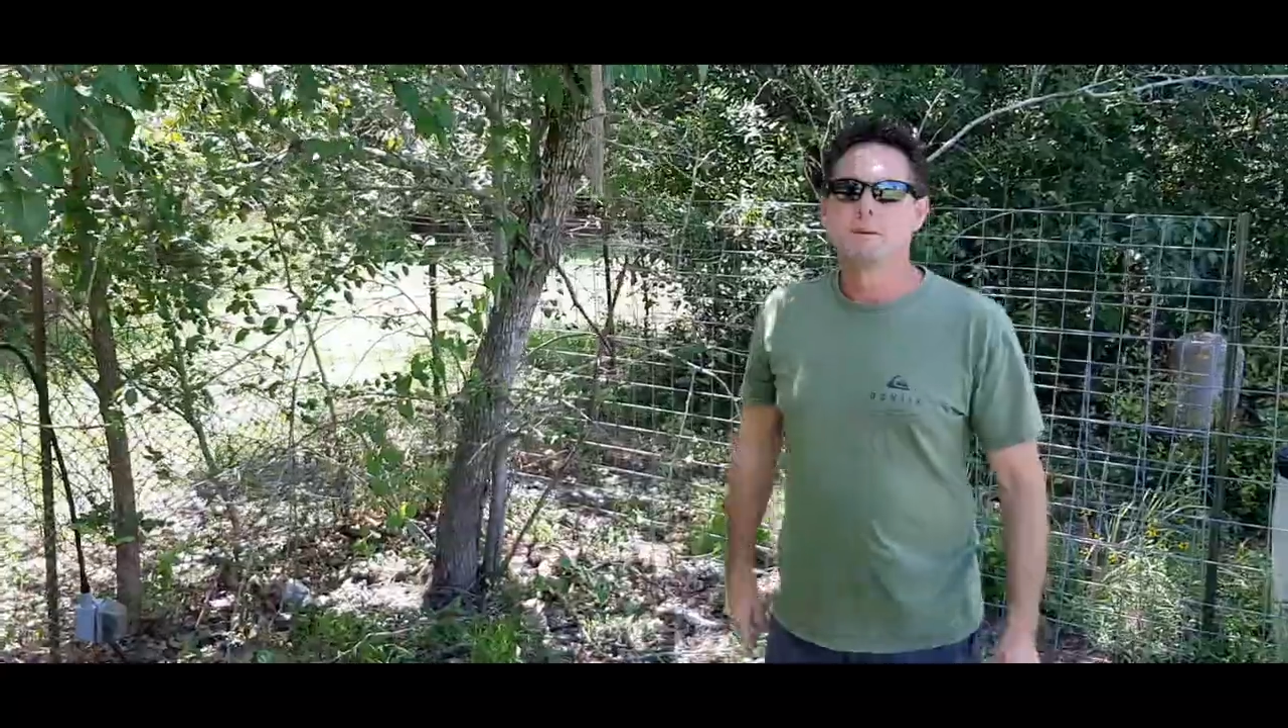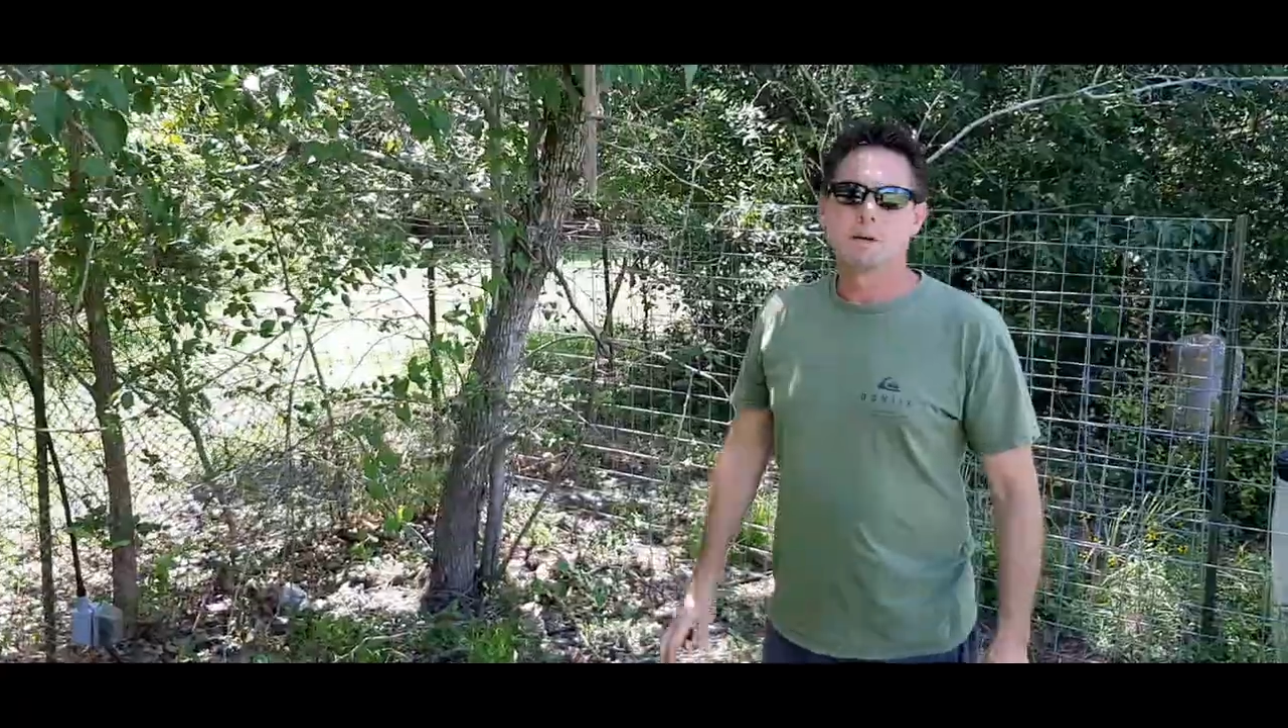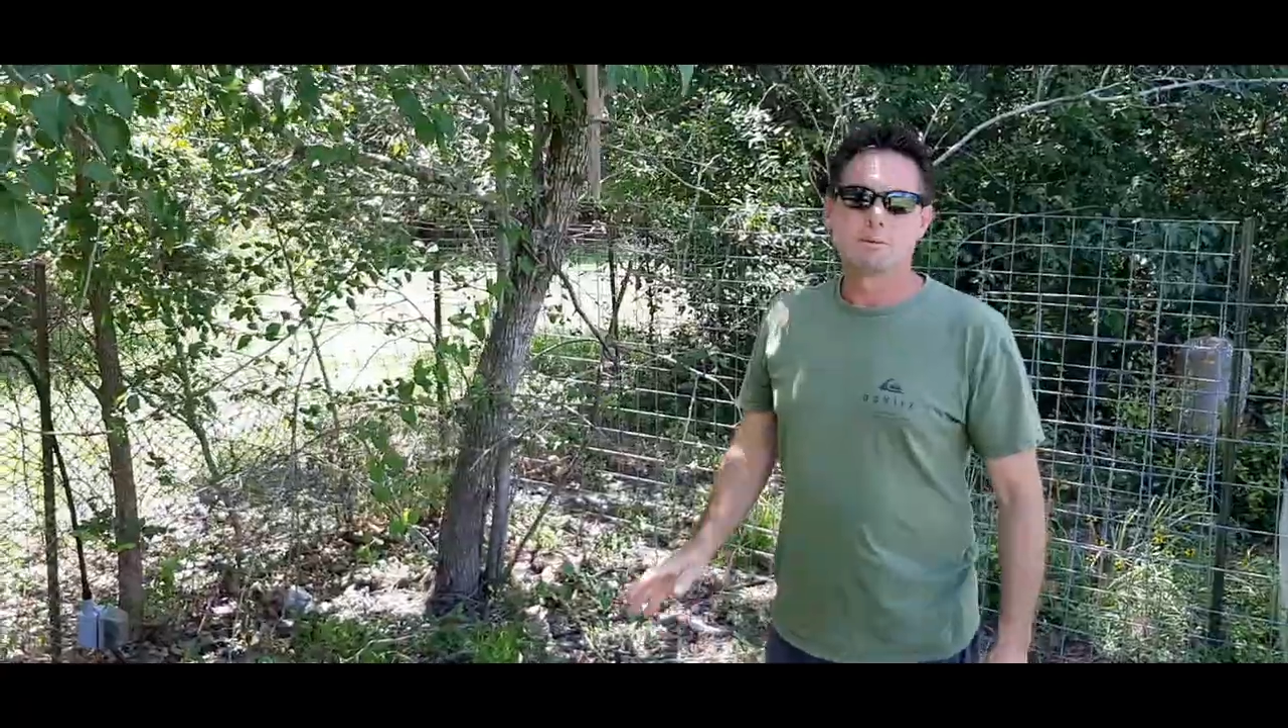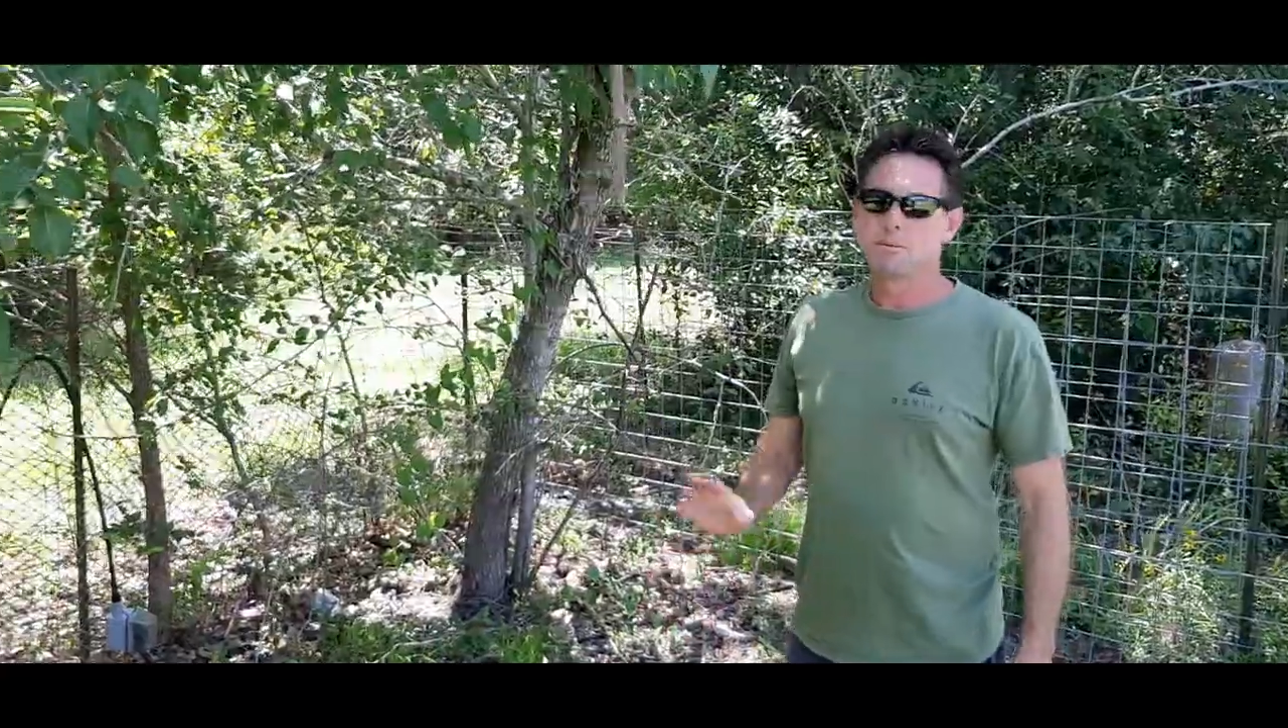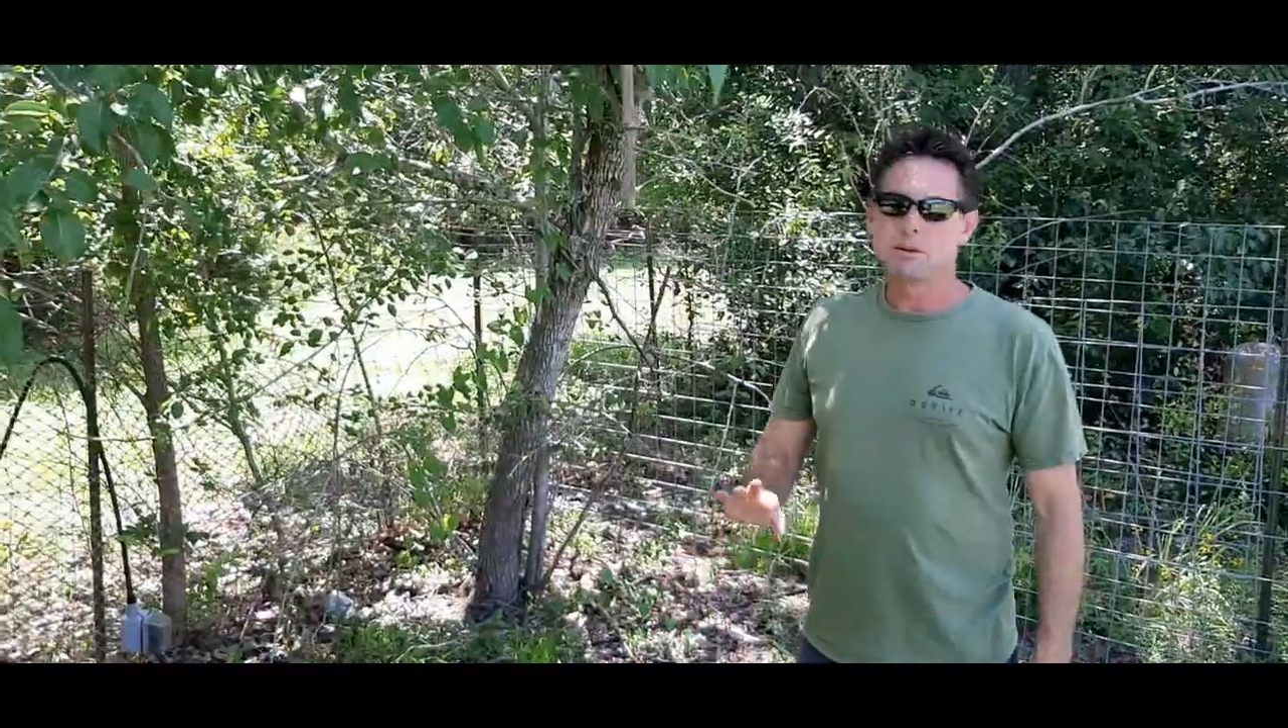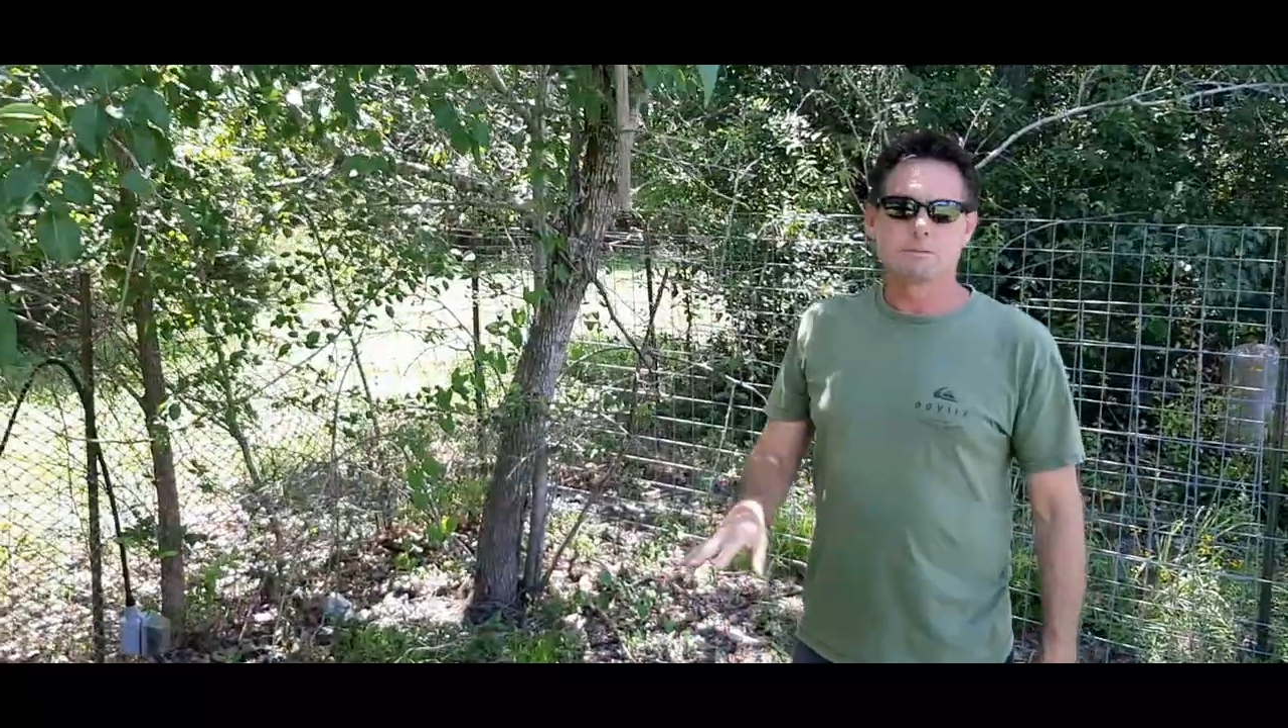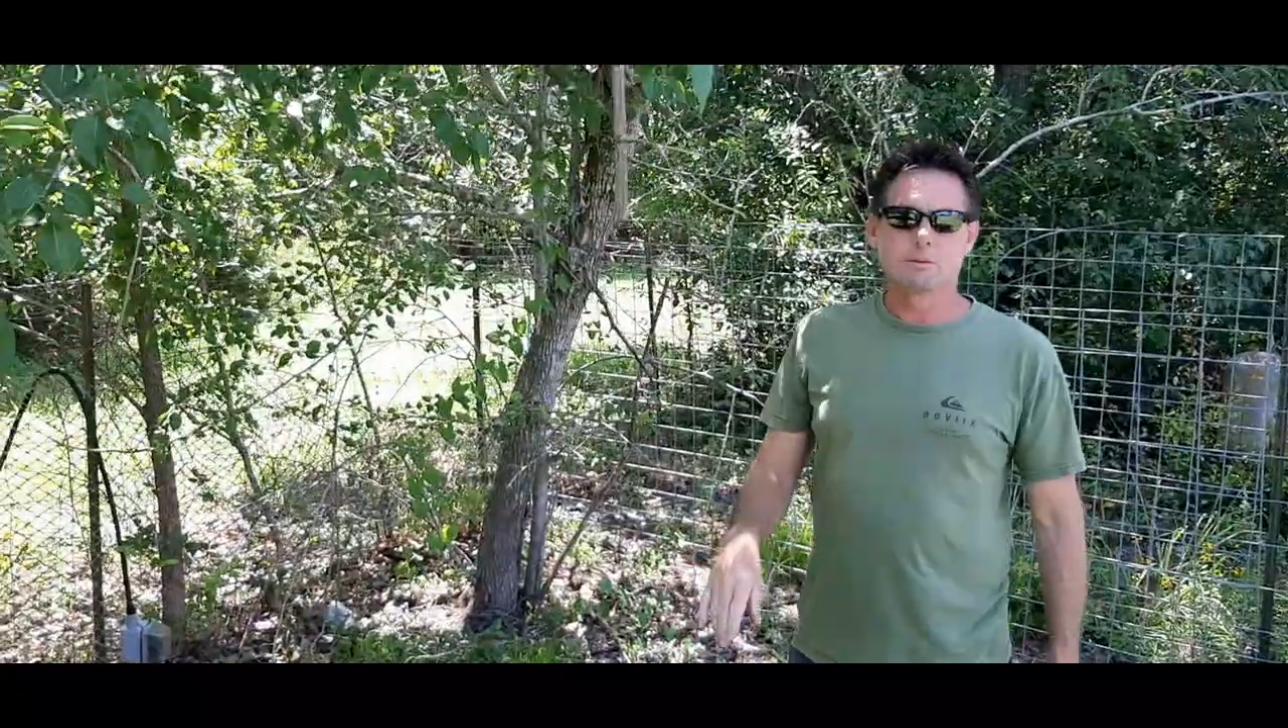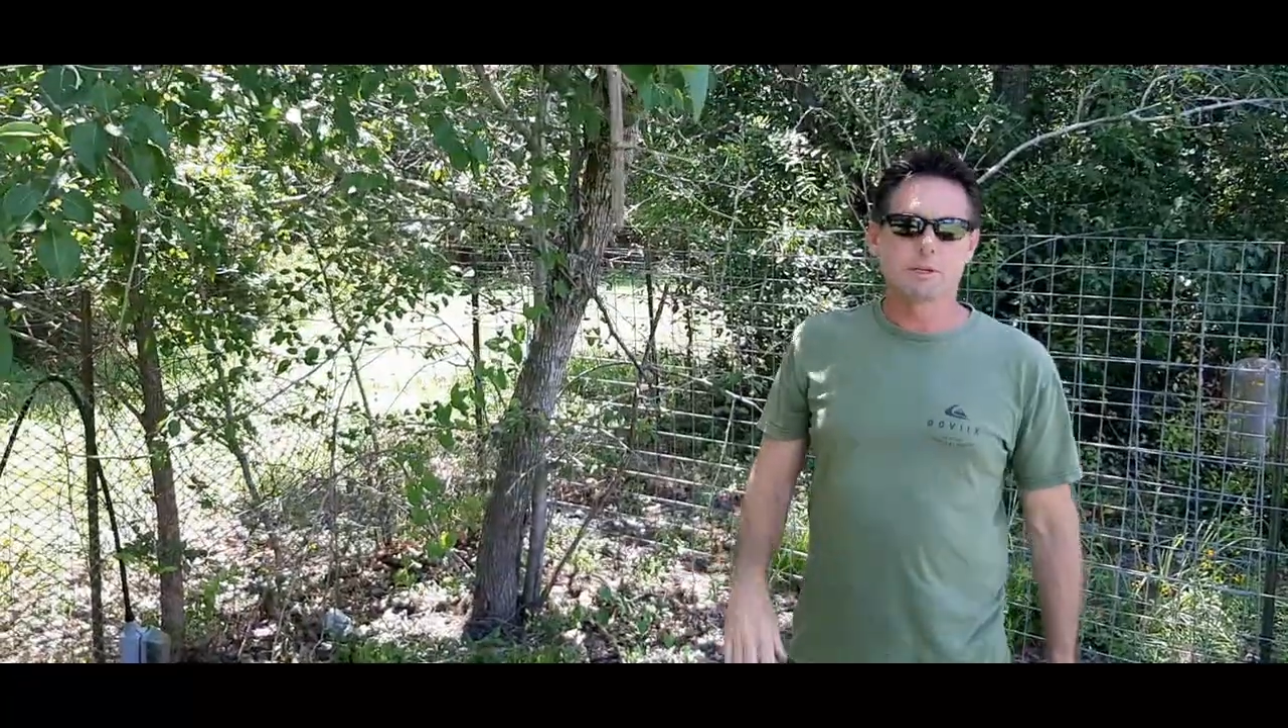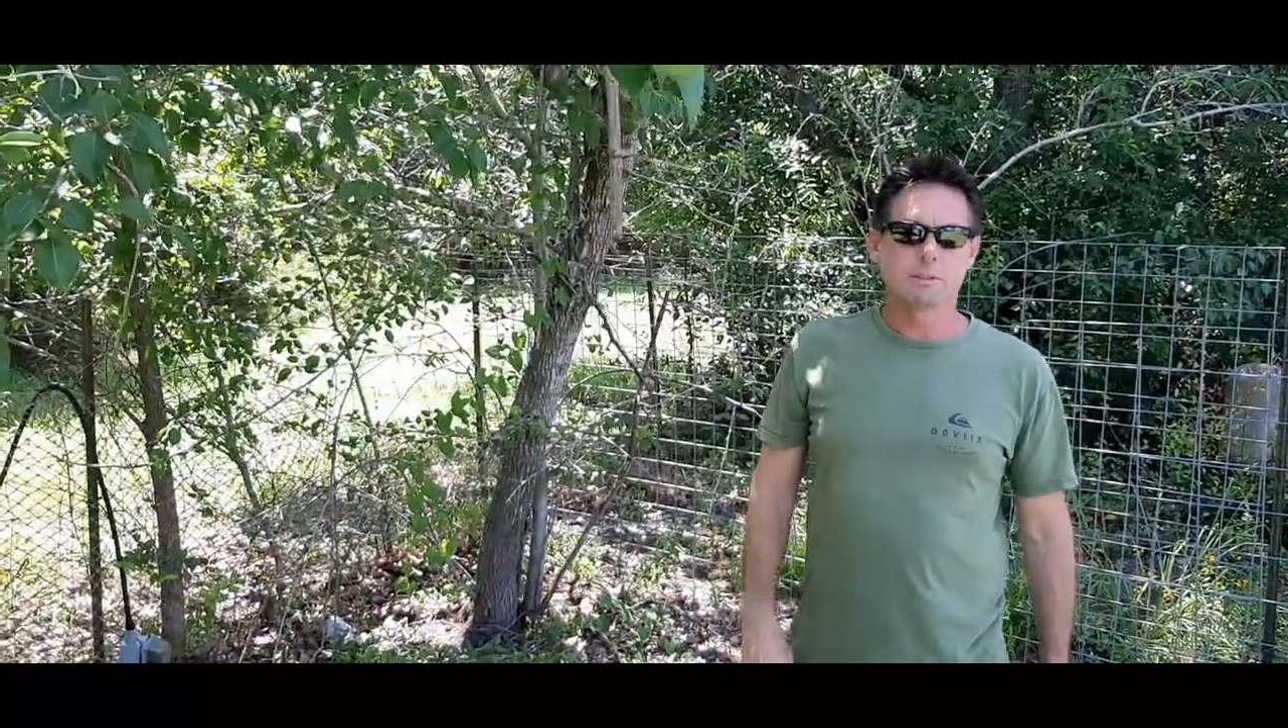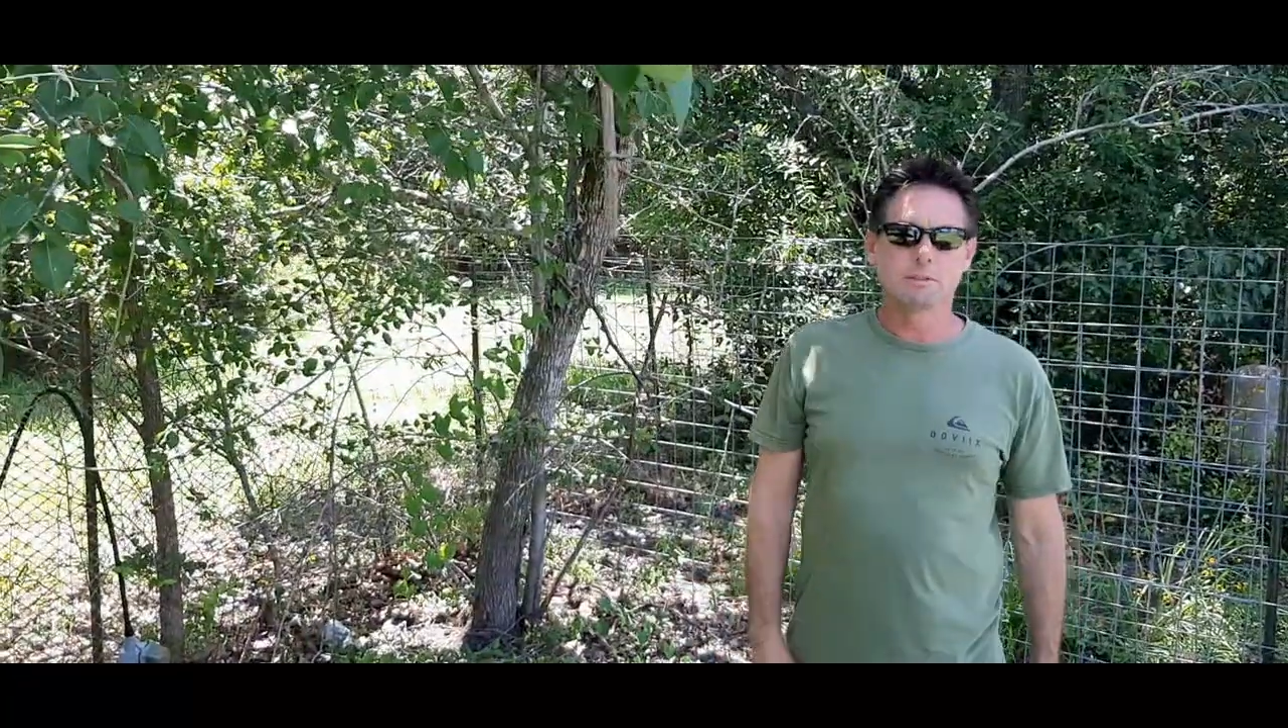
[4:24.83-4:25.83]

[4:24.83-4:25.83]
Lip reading: I mean, far enough away.